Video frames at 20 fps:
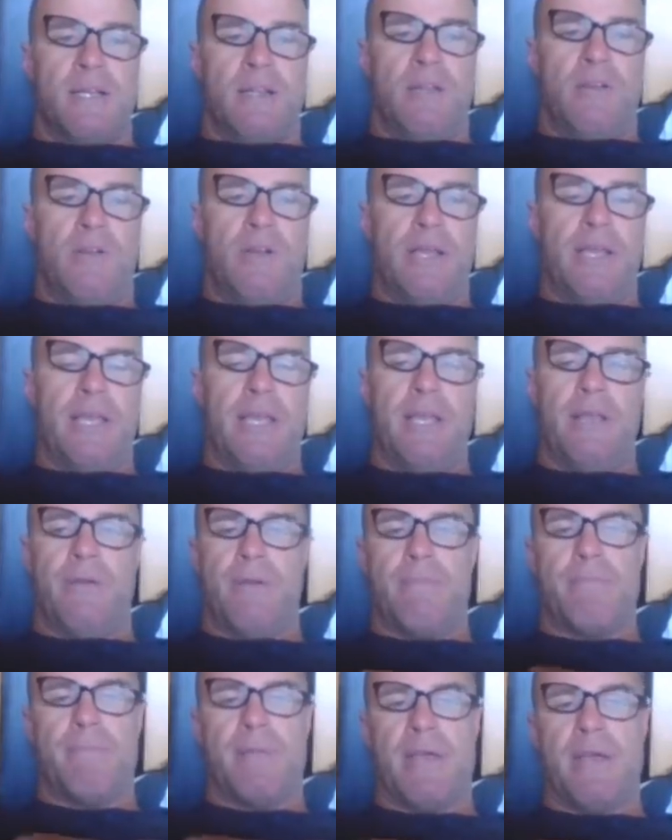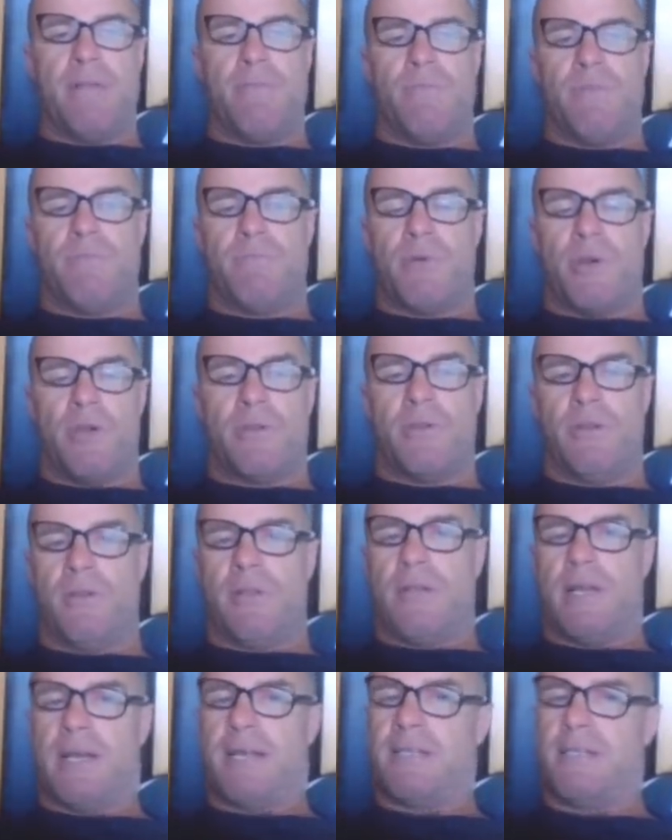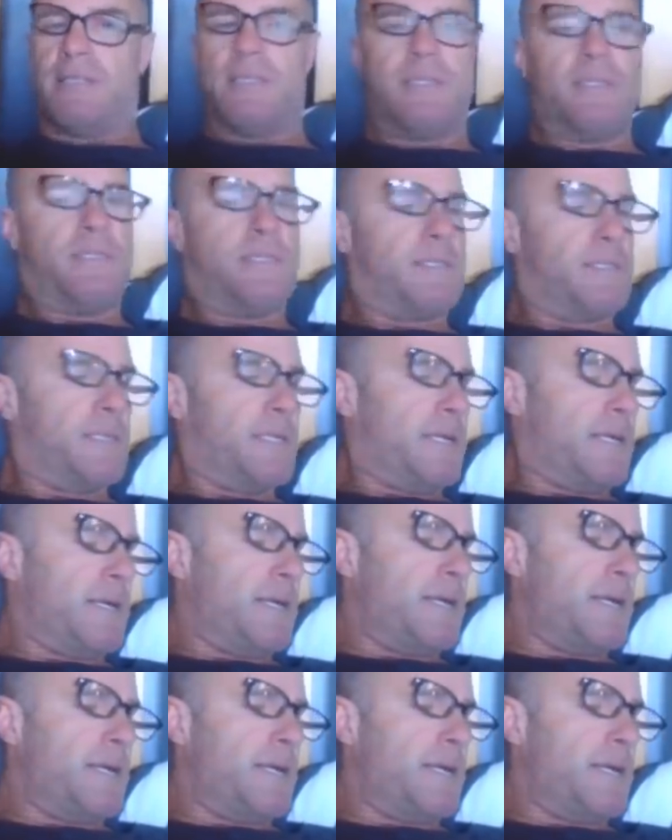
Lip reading: lying here in bed with broken glasses,